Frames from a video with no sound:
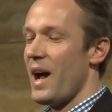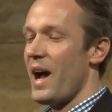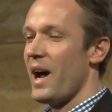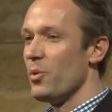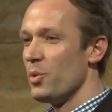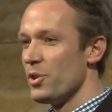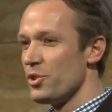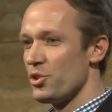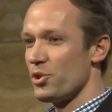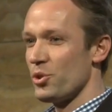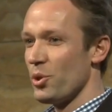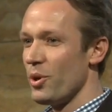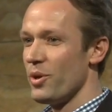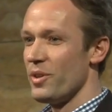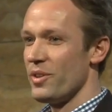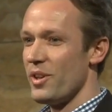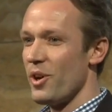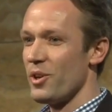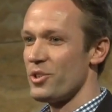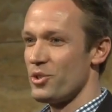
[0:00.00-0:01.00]
I was sure
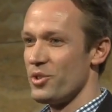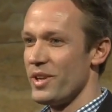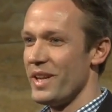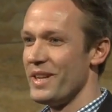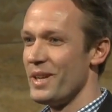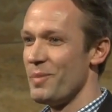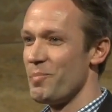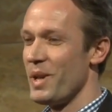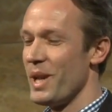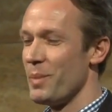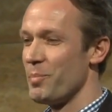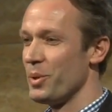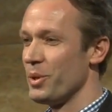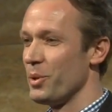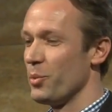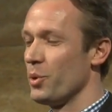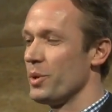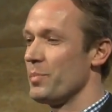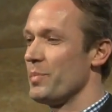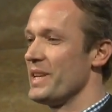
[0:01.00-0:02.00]
the Australian
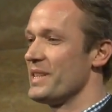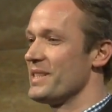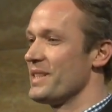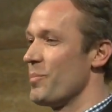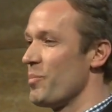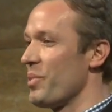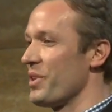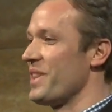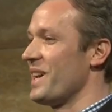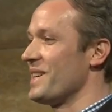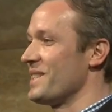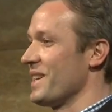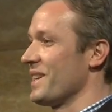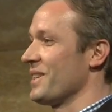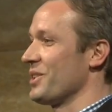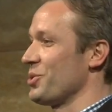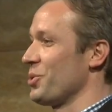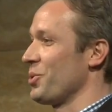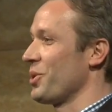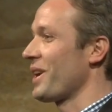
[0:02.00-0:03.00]
people would be sympathetic
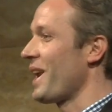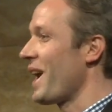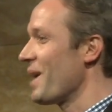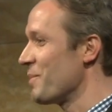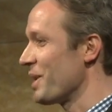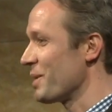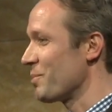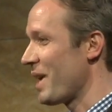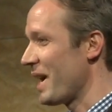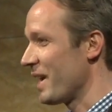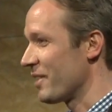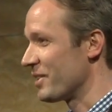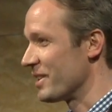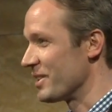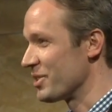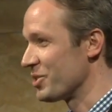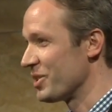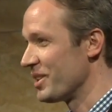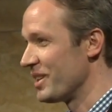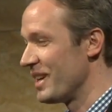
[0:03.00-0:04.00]
to climate
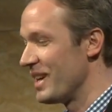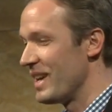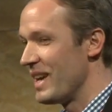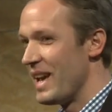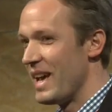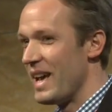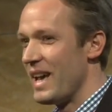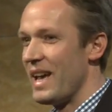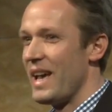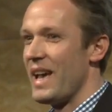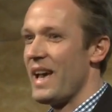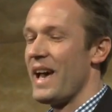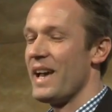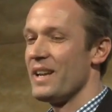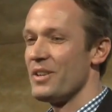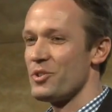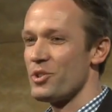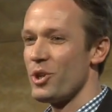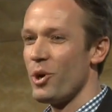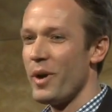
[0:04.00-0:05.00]
migrants,
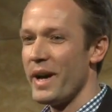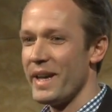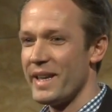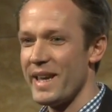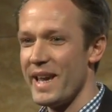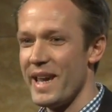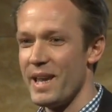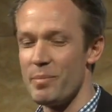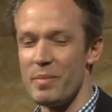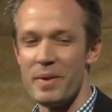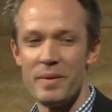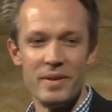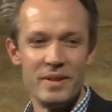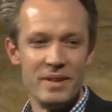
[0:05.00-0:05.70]
and so I came.